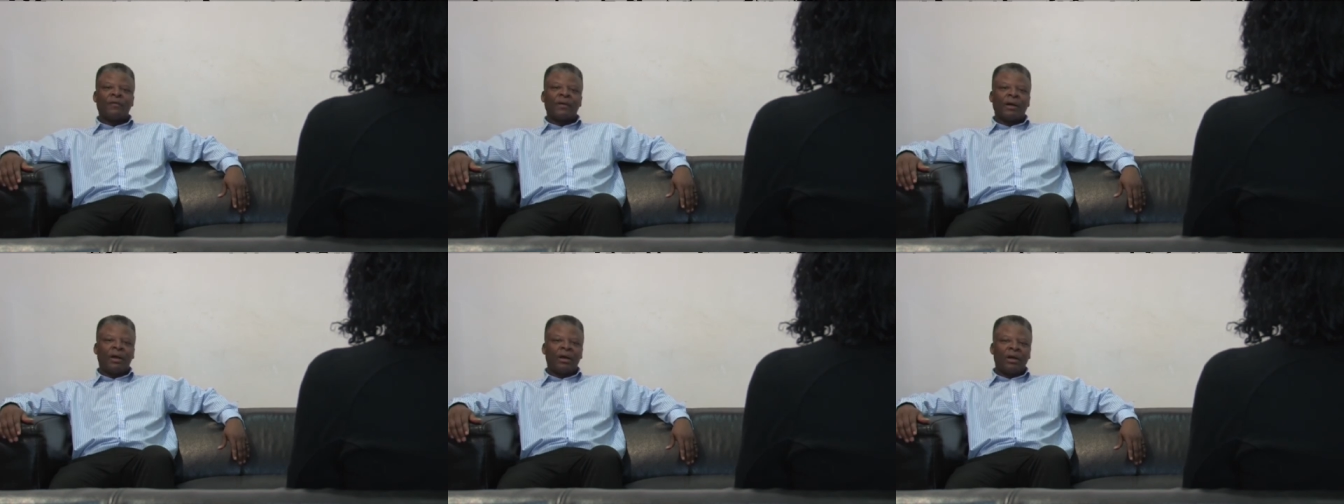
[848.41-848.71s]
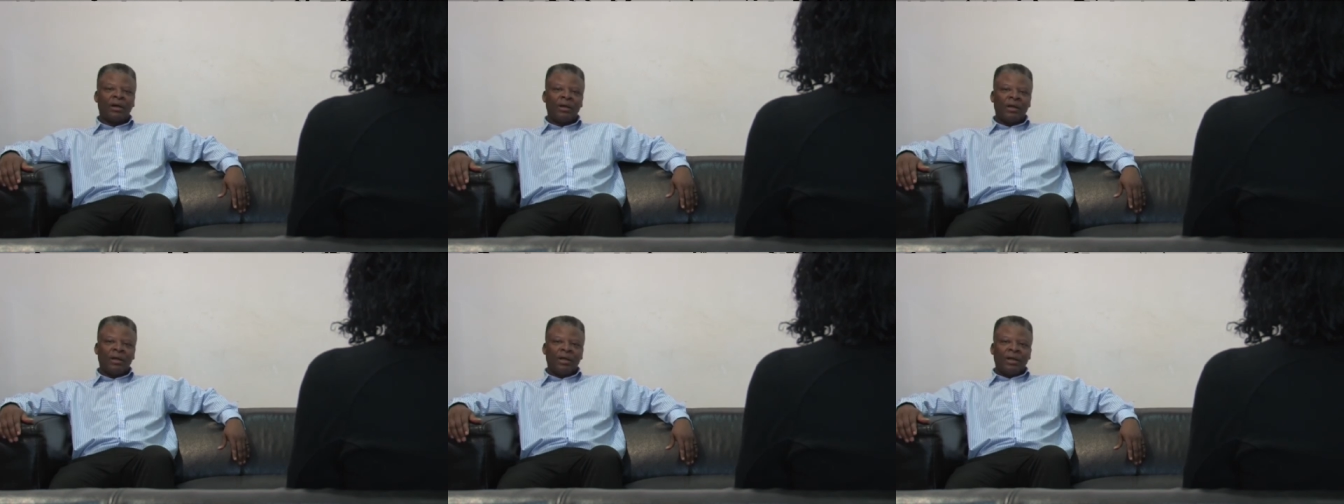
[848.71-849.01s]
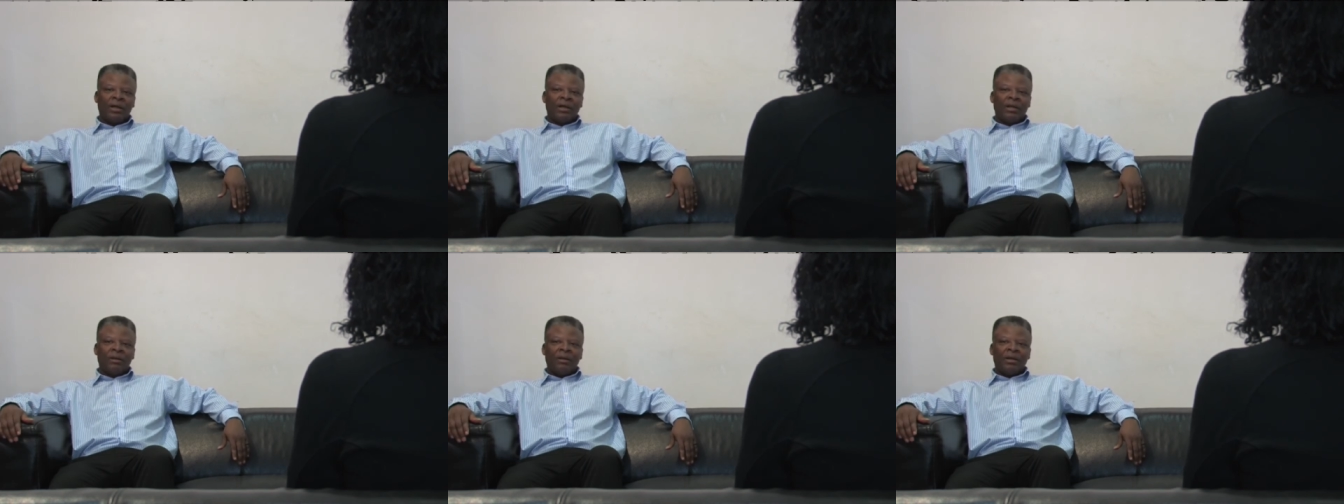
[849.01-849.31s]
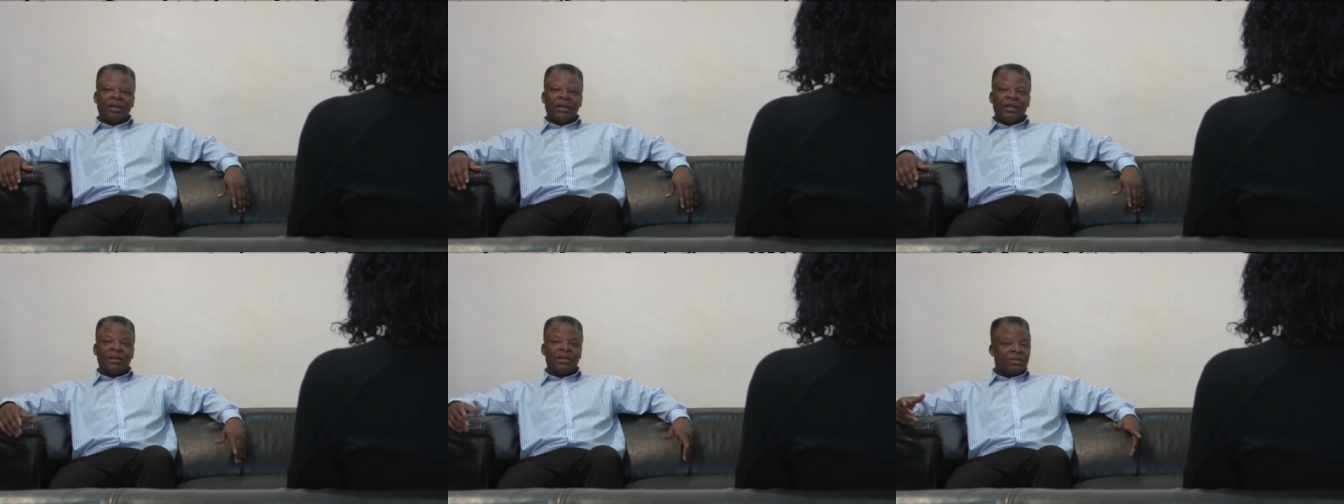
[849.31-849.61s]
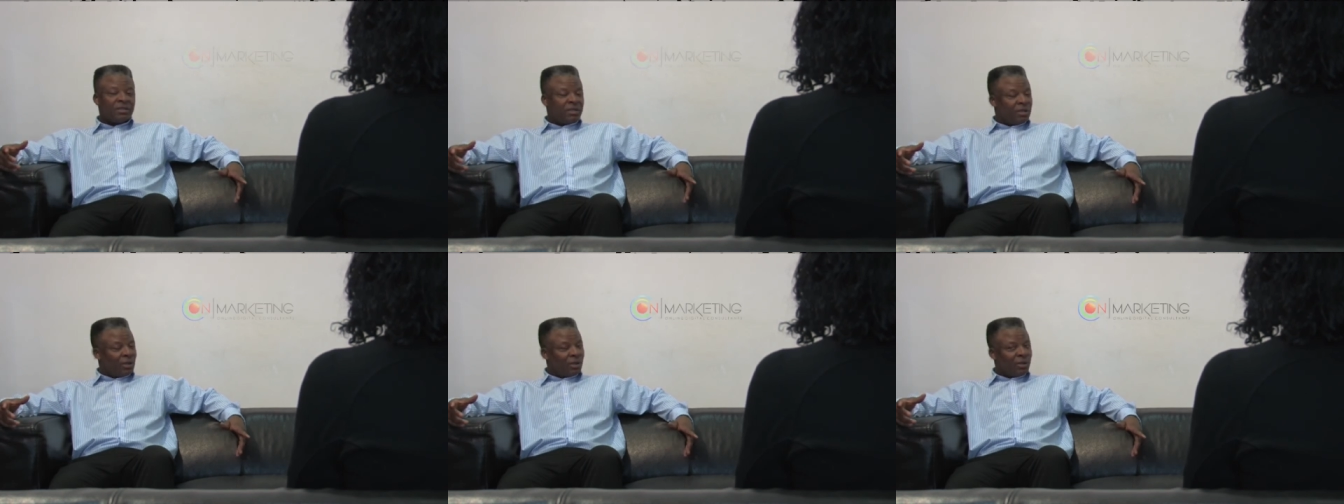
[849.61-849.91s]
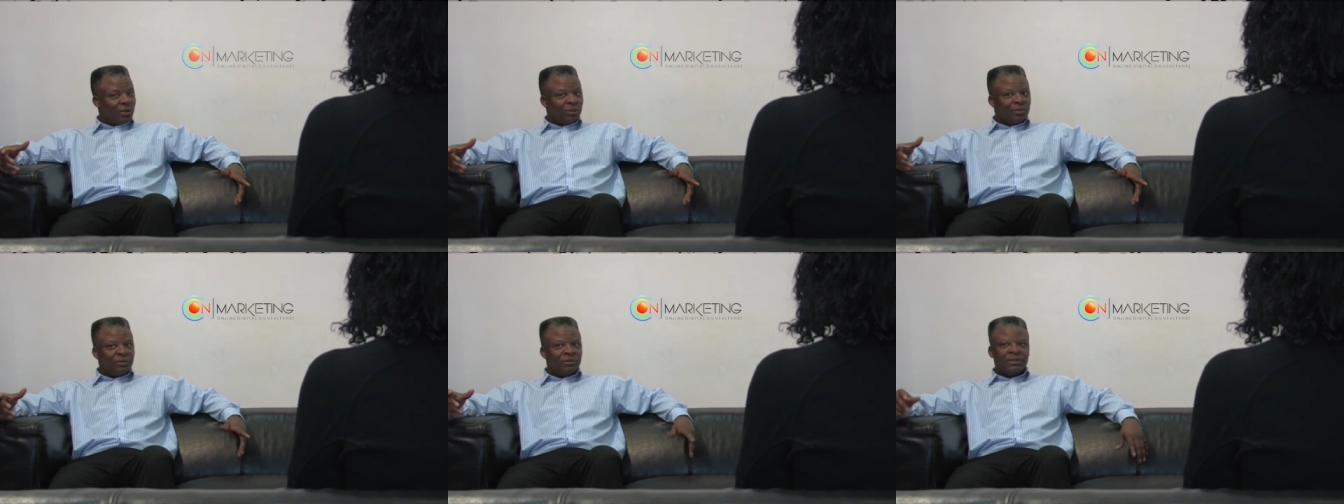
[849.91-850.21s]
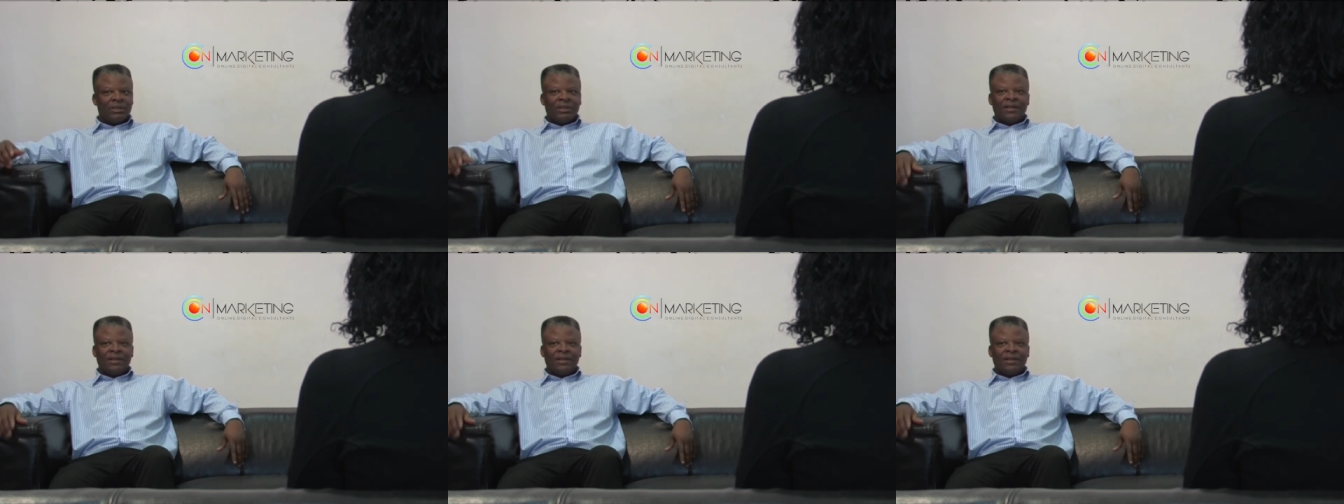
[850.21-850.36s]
our inner circle,